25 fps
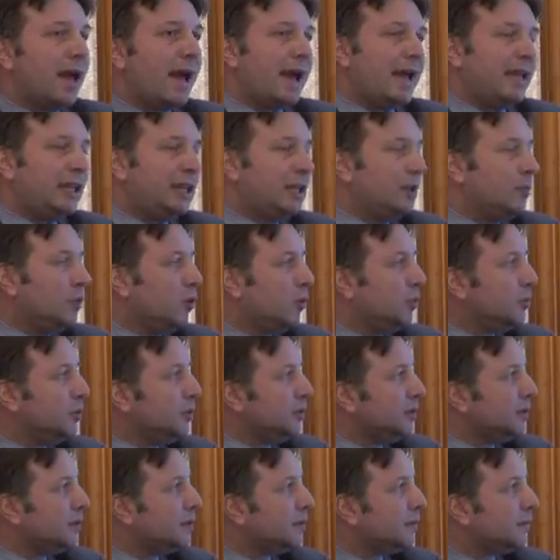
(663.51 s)
At the
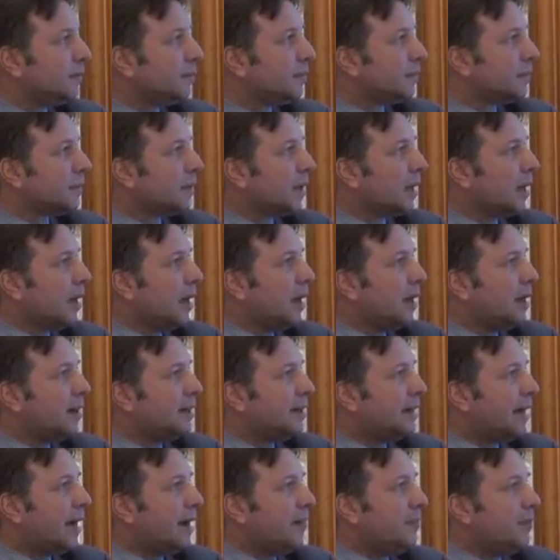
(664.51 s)
moment,
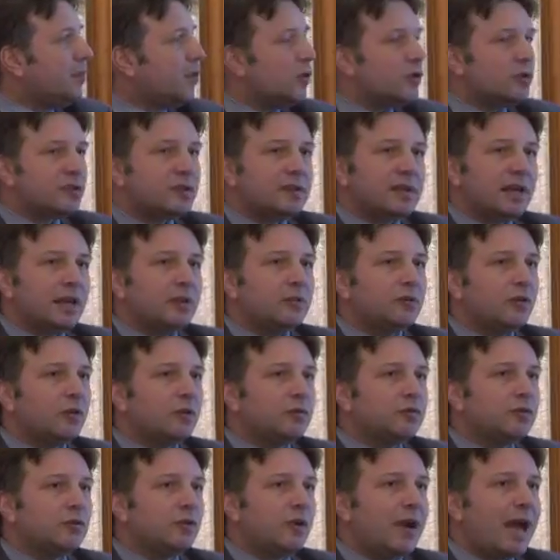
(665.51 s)
10%
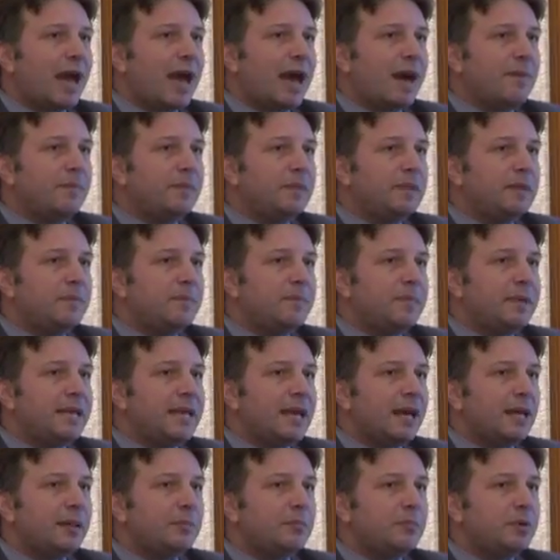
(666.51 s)
of the
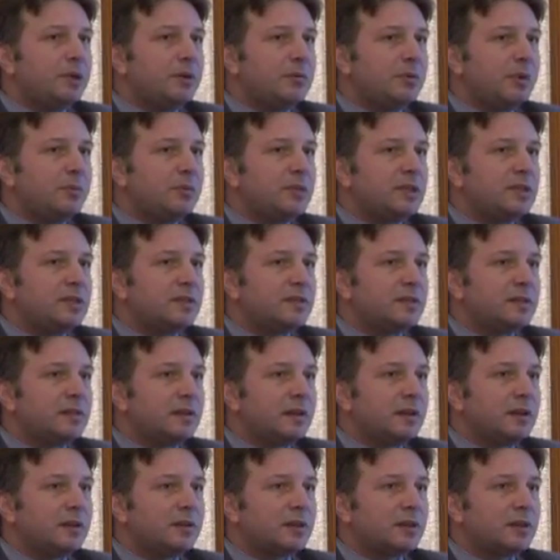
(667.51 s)
MTPL premium is